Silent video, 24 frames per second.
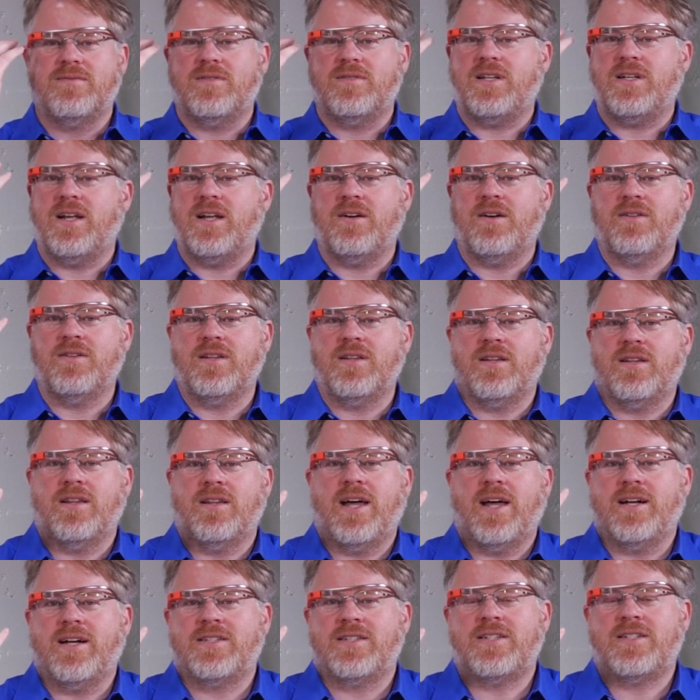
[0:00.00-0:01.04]
you know,
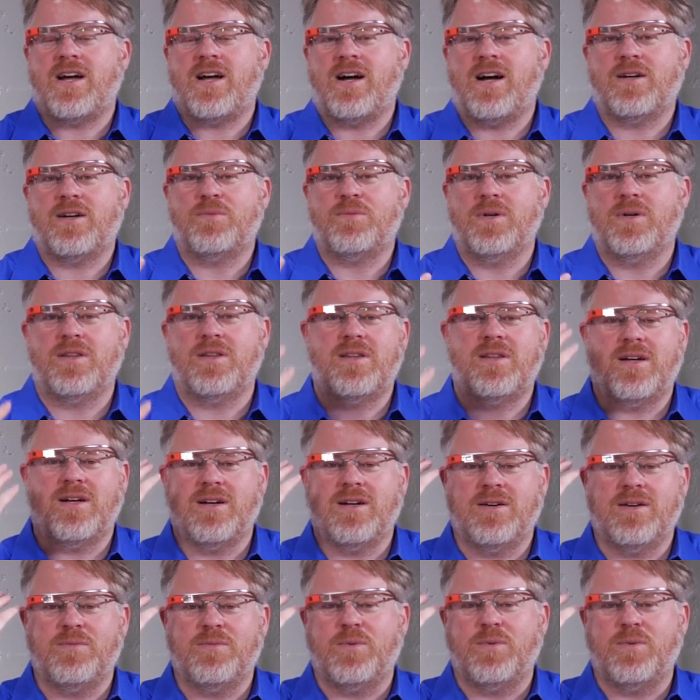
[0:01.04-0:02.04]
let us talk with uh,